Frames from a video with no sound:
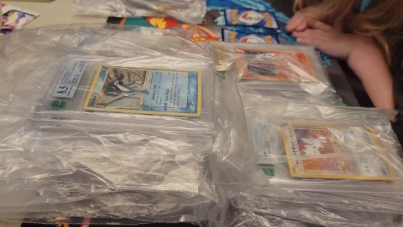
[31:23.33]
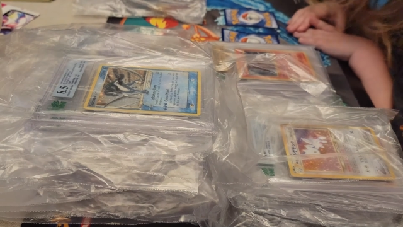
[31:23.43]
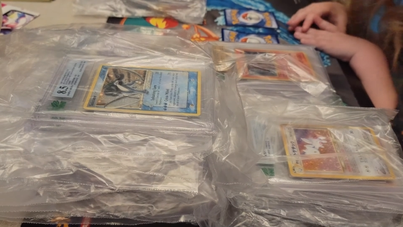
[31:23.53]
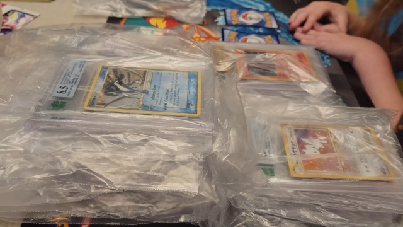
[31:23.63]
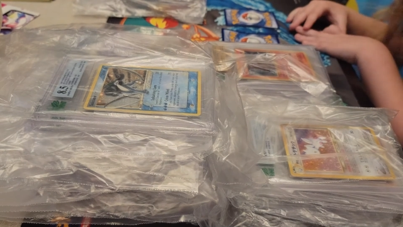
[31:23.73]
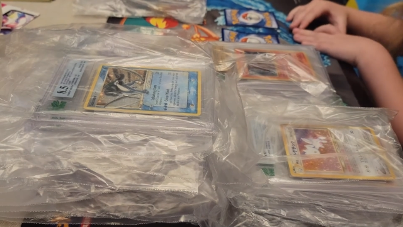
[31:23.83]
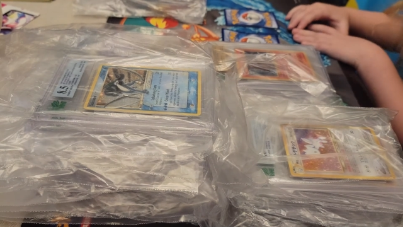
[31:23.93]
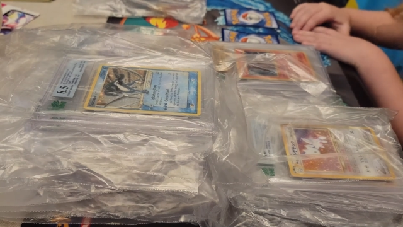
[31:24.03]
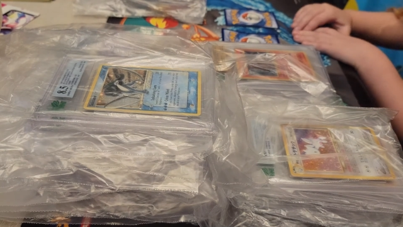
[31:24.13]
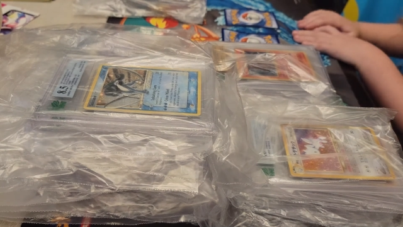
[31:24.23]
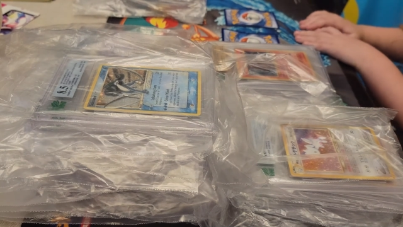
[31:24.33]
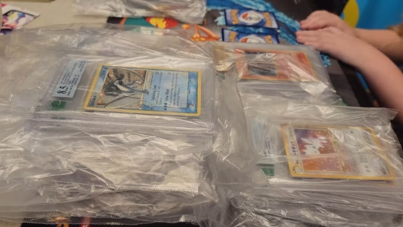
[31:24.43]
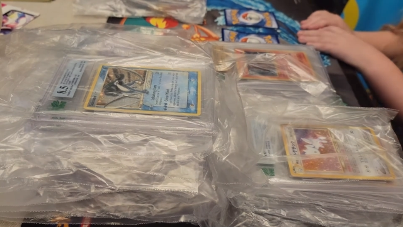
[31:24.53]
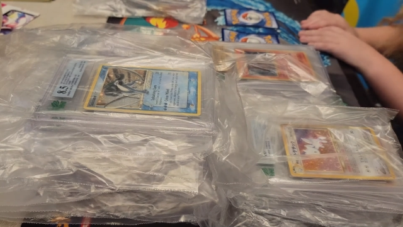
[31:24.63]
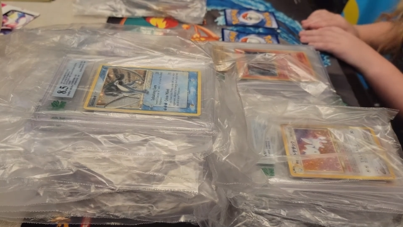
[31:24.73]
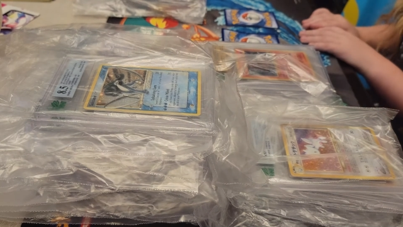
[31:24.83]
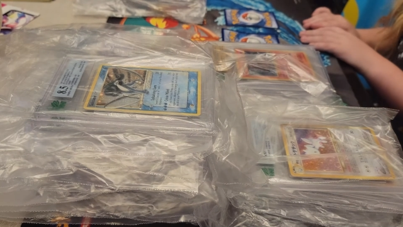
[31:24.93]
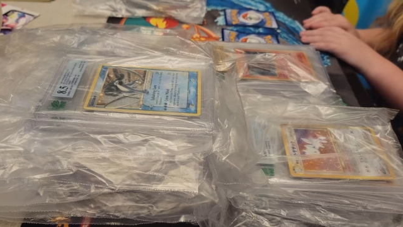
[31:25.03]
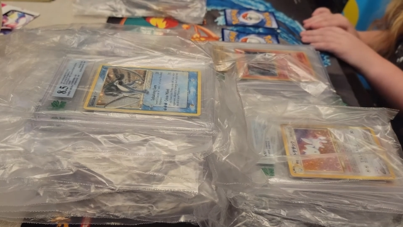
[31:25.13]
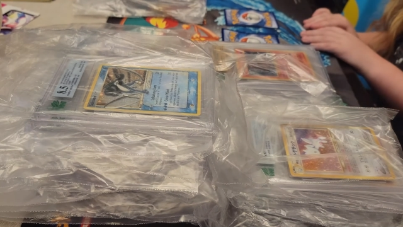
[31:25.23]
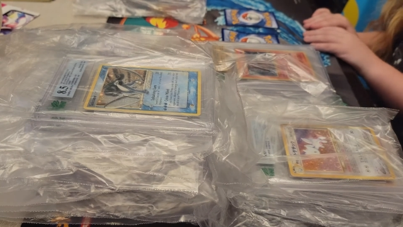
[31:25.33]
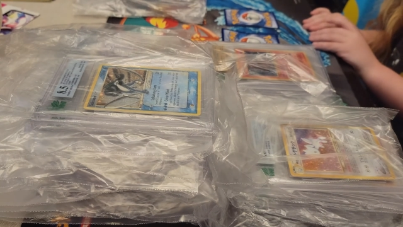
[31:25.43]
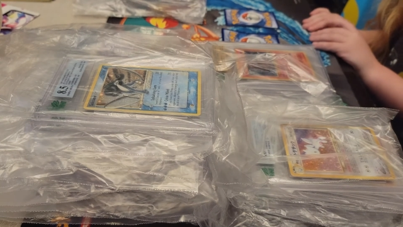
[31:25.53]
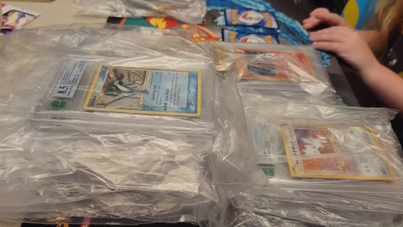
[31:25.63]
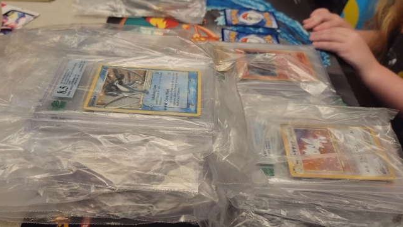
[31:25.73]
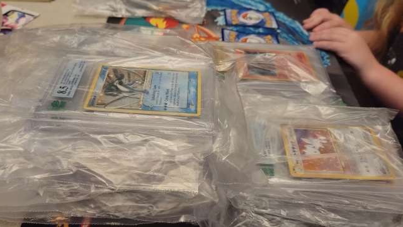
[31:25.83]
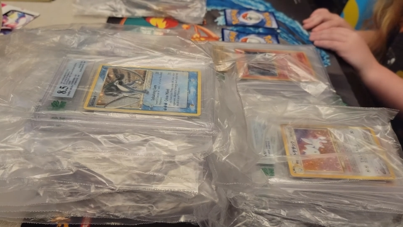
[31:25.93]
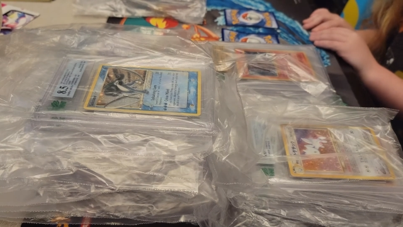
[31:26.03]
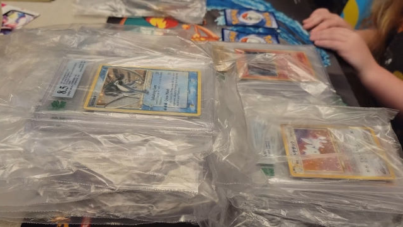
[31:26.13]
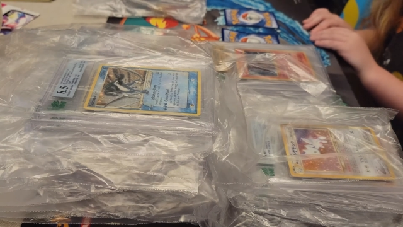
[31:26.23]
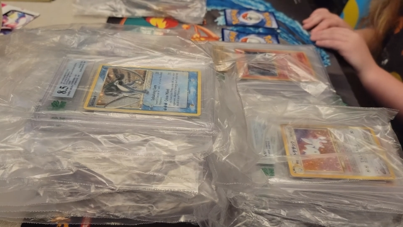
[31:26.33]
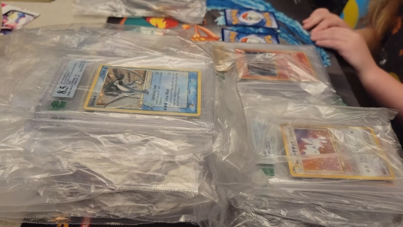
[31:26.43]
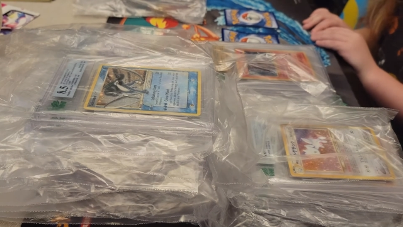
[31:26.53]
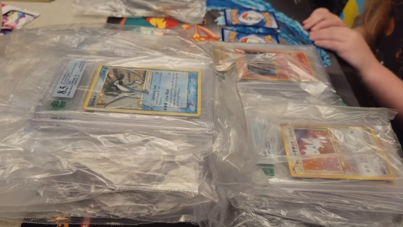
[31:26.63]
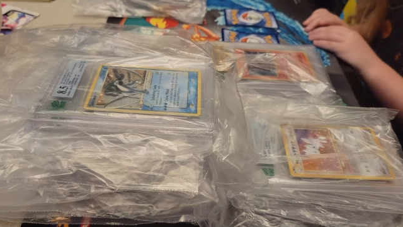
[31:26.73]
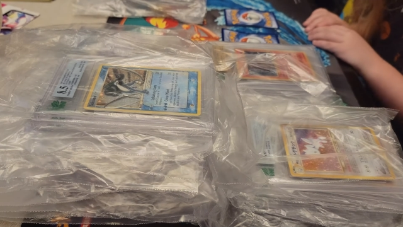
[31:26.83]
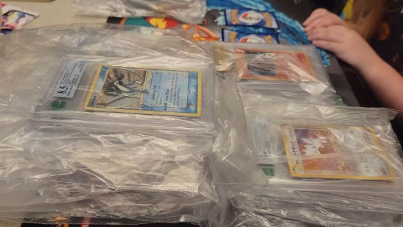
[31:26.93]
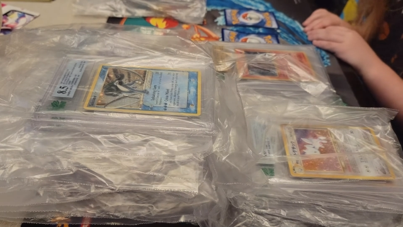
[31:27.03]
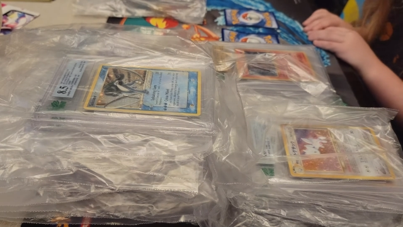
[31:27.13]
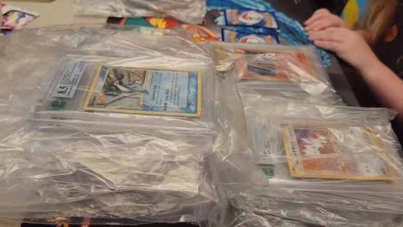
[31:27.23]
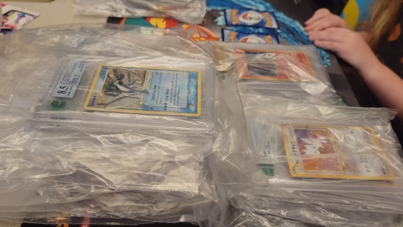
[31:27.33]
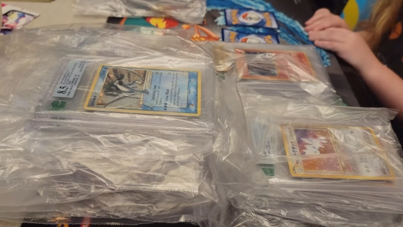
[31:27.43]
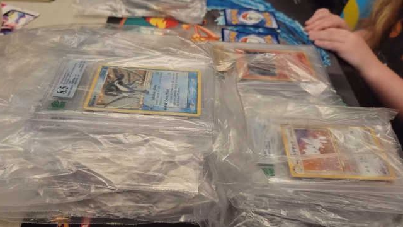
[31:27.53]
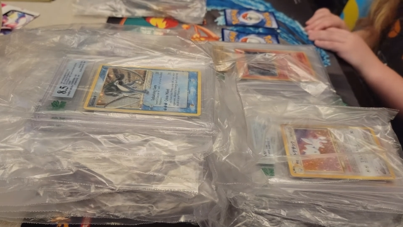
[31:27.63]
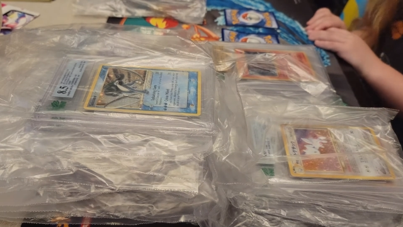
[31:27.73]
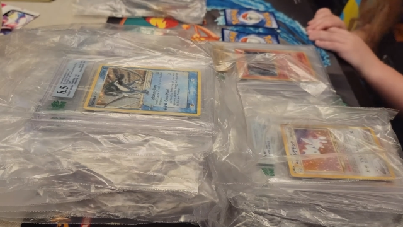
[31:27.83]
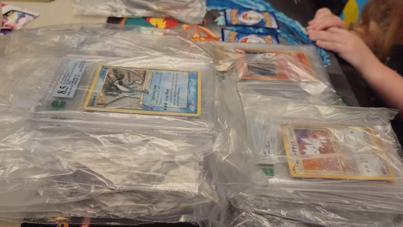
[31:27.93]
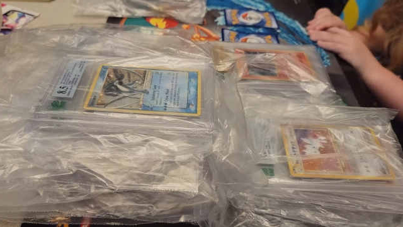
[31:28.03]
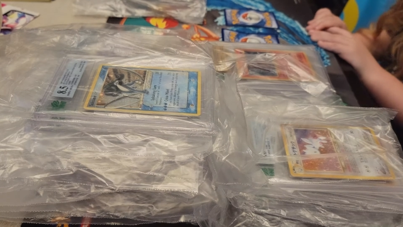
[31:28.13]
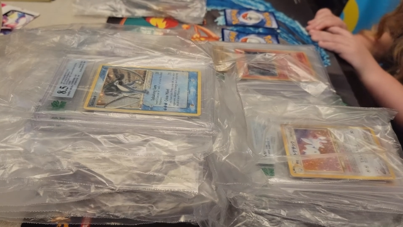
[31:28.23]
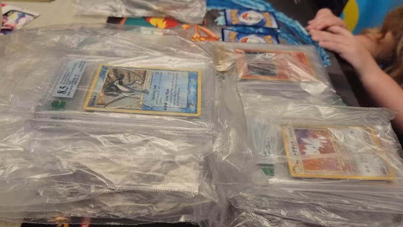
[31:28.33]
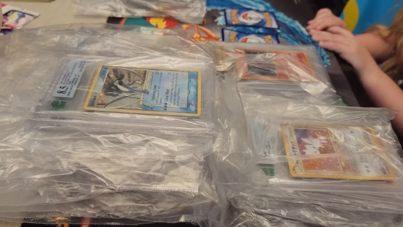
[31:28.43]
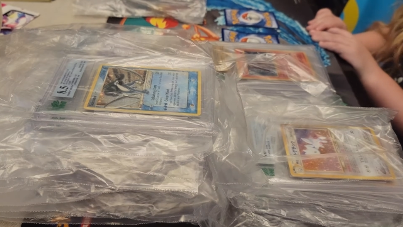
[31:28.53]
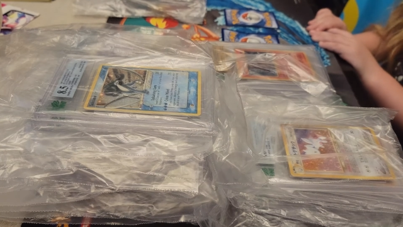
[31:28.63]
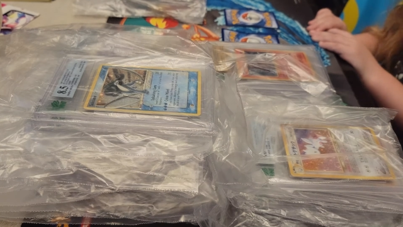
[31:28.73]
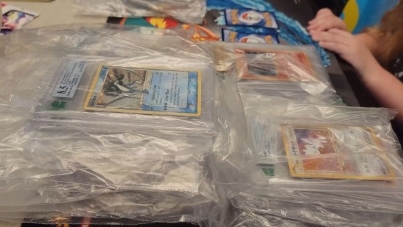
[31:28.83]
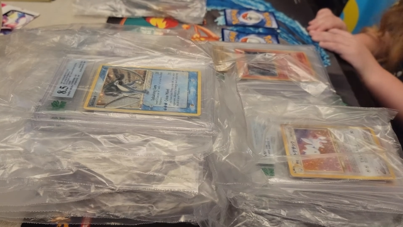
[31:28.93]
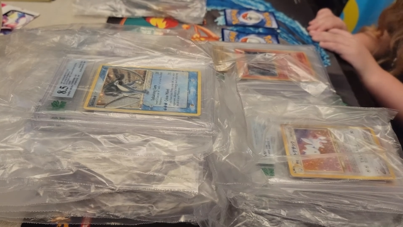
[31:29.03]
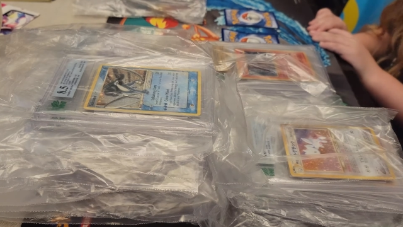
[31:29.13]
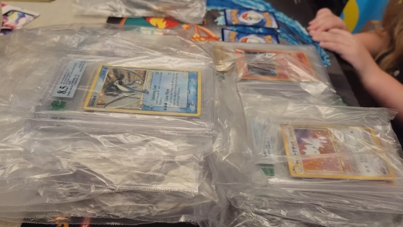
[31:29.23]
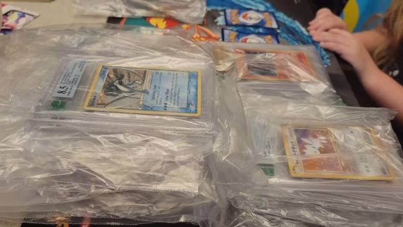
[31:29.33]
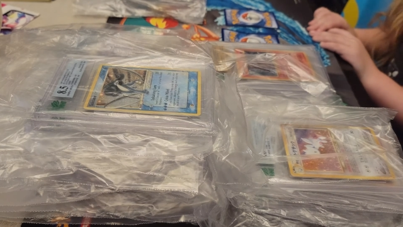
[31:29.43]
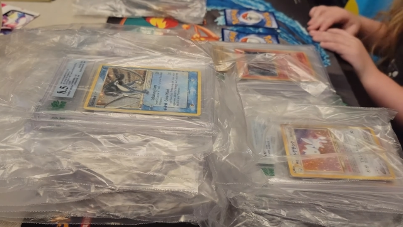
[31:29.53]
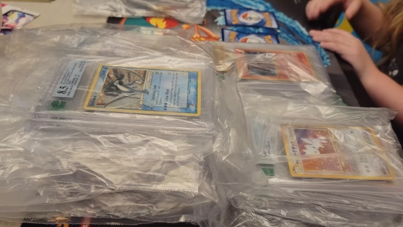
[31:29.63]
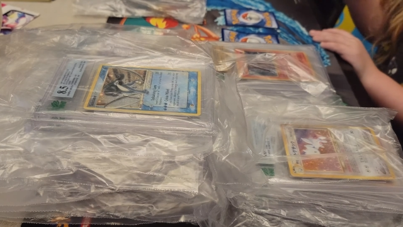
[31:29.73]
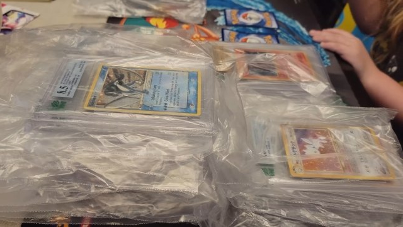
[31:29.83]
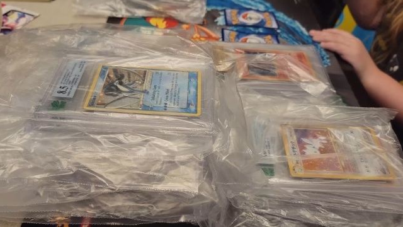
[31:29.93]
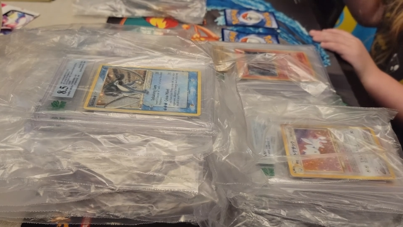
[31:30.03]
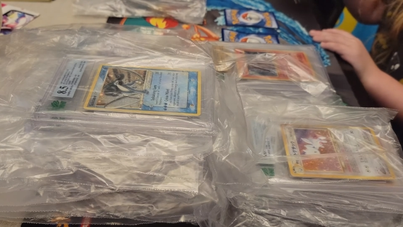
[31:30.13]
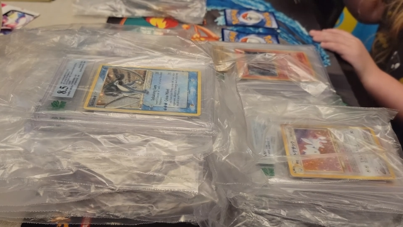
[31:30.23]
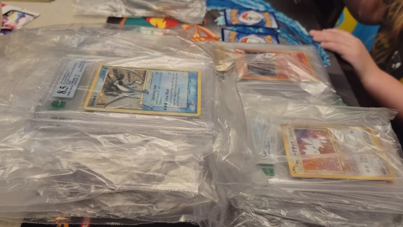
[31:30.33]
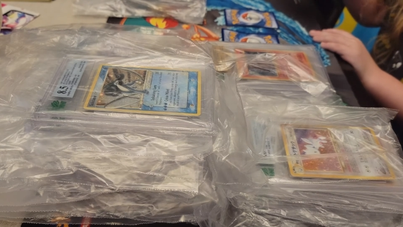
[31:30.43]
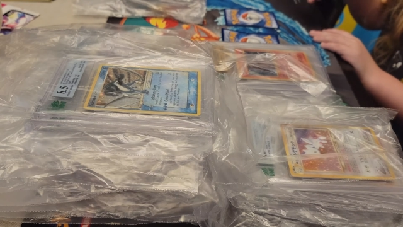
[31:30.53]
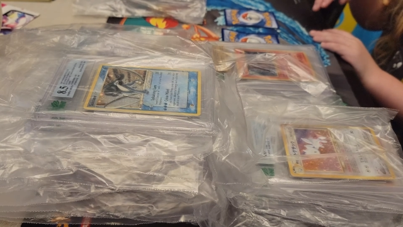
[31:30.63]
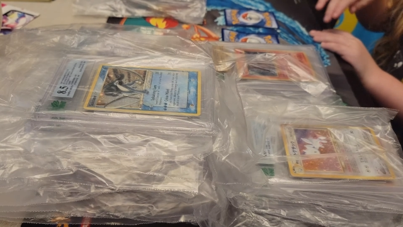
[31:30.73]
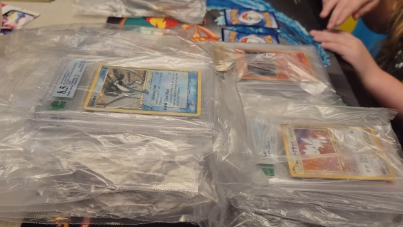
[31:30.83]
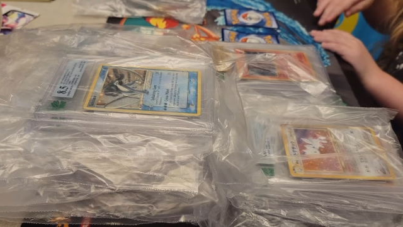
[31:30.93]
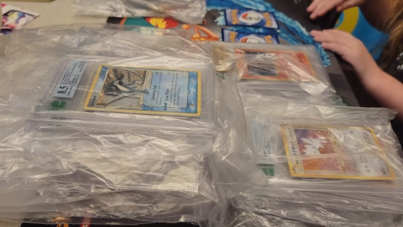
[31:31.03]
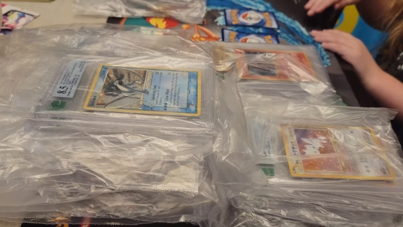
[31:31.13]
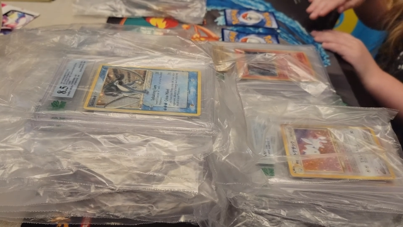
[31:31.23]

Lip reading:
[unreadable: no face in view]